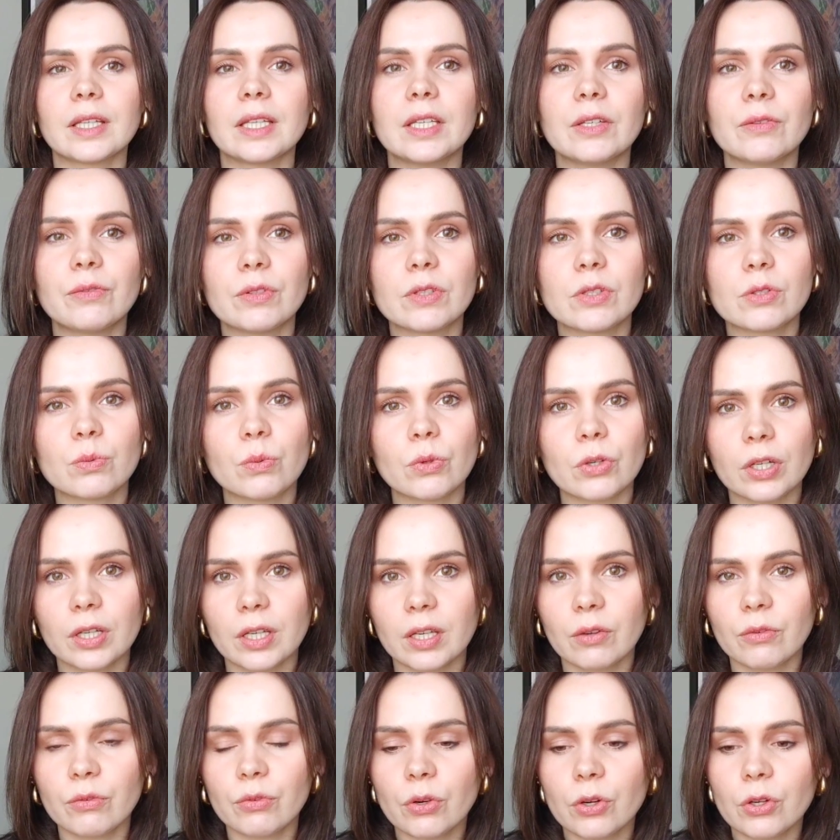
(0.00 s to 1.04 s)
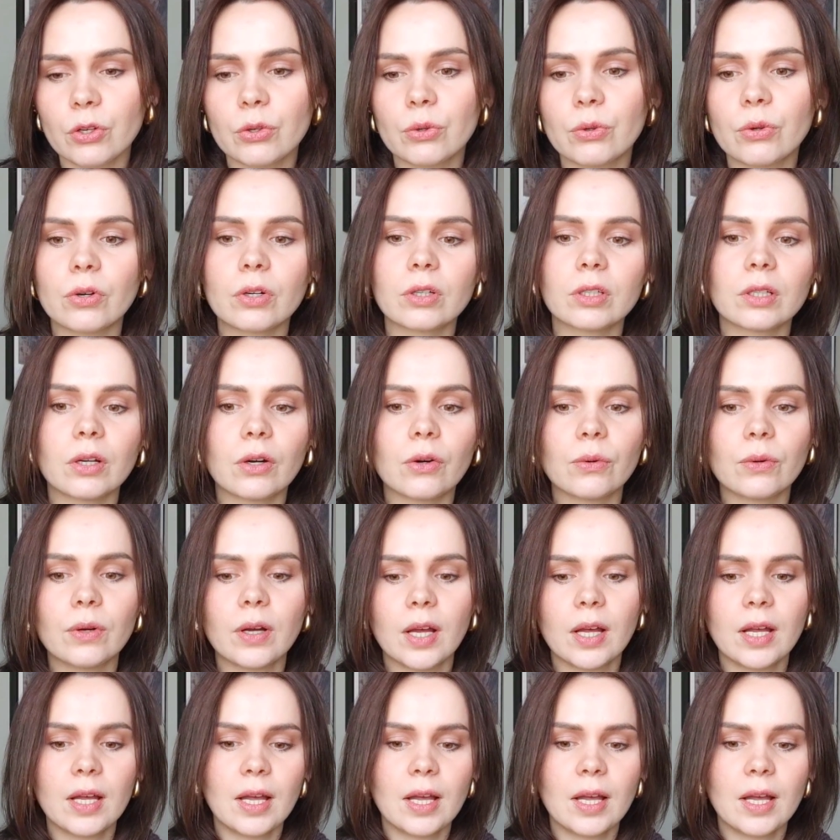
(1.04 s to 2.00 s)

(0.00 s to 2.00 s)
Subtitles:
if it's working for you or no.